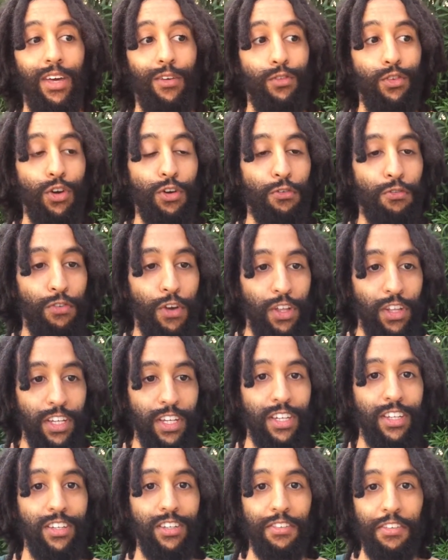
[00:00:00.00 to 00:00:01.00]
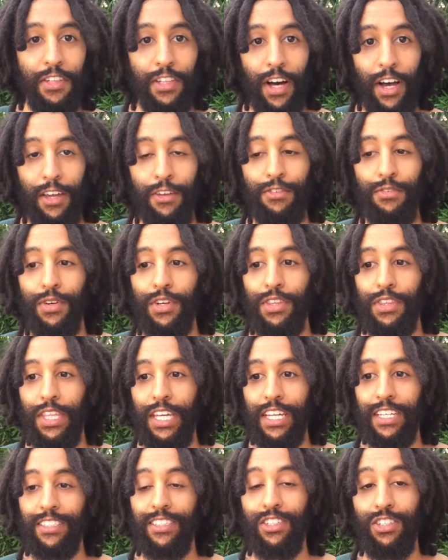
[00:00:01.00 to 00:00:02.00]
If you're filling your life with
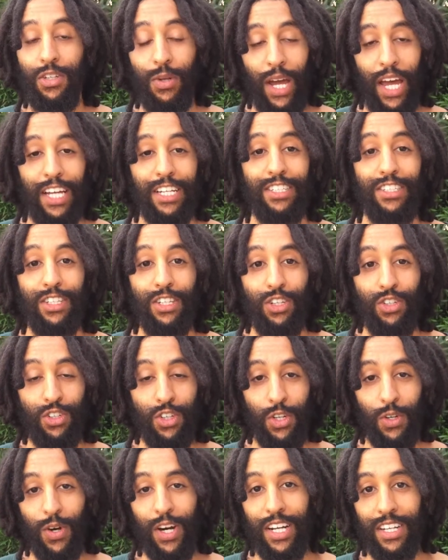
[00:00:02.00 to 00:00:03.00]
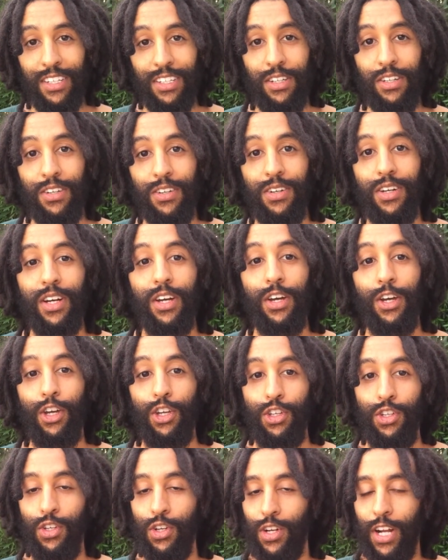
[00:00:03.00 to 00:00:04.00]
things that you actually do want to do,
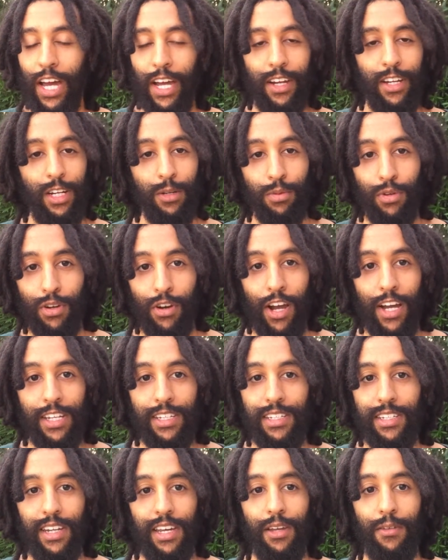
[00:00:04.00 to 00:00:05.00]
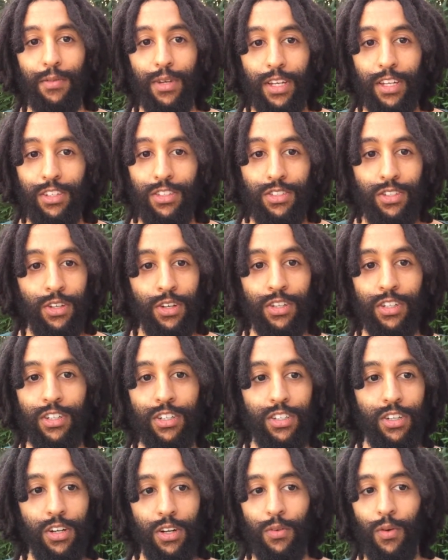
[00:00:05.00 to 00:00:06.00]
you're not going to procrastinate because you're
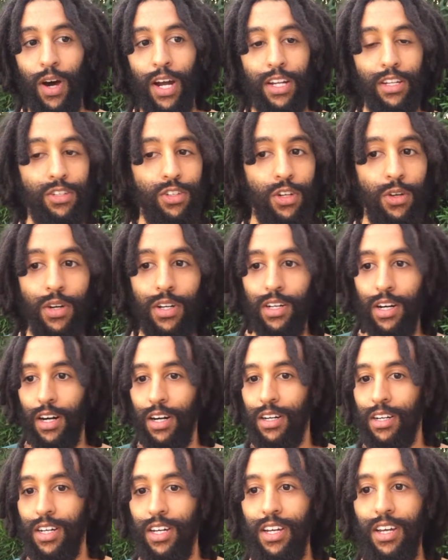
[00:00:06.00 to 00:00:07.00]
just going to want to do it all.